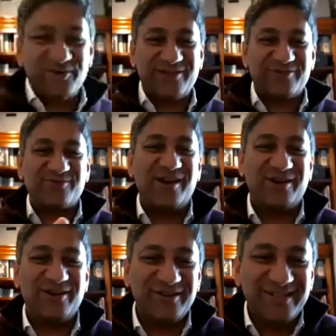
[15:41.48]
there as
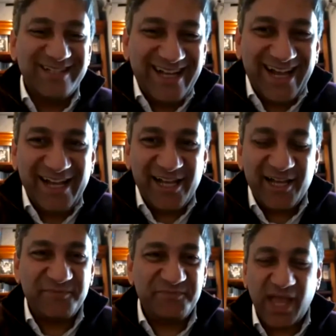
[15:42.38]
well.
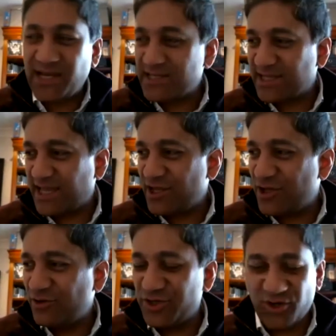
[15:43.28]
And it's a
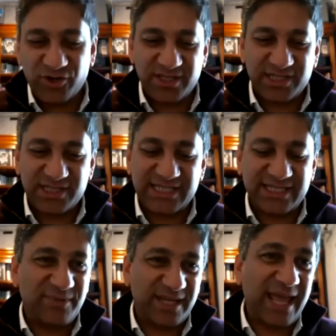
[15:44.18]
huge shock to the system,
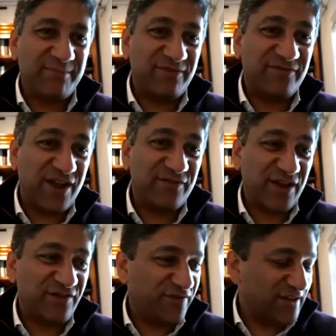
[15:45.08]
but it kept me very,
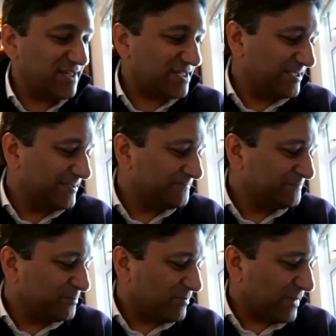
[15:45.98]
very fit.
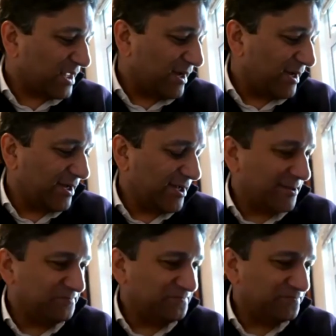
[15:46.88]

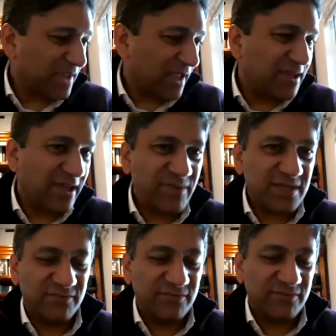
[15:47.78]
It gave me
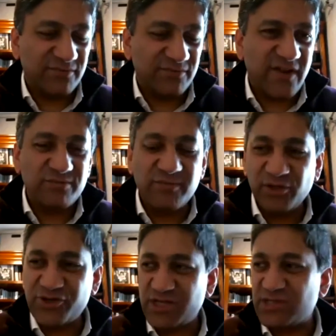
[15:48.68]
some very
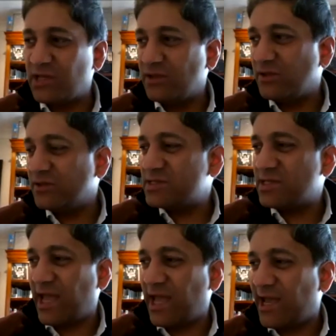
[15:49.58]
good military
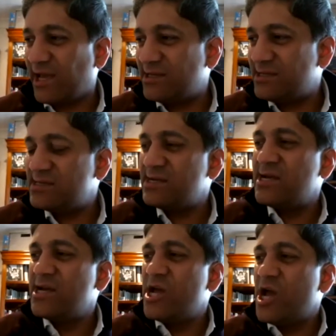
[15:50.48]
skills. And
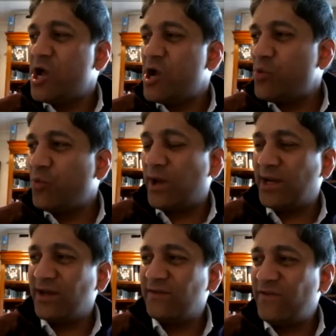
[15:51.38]
when
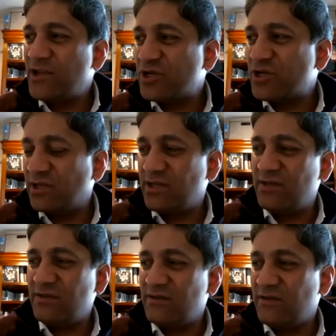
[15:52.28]
I
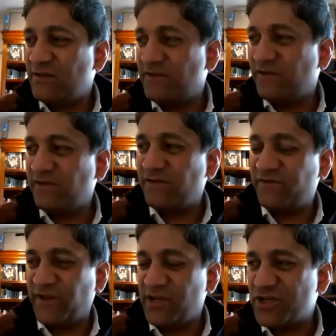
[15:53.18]
eventually
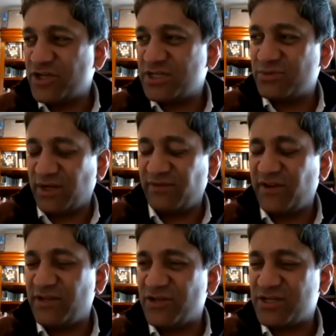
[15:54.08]
finished,
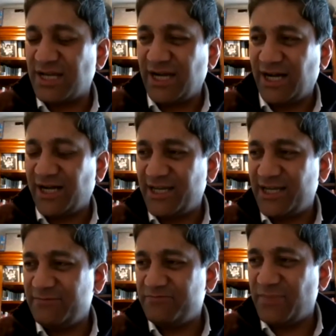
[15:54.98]

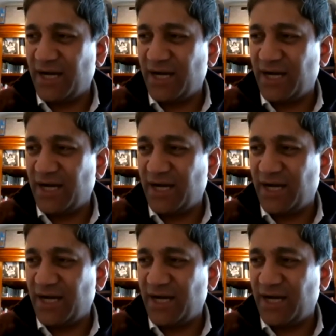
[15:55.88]
I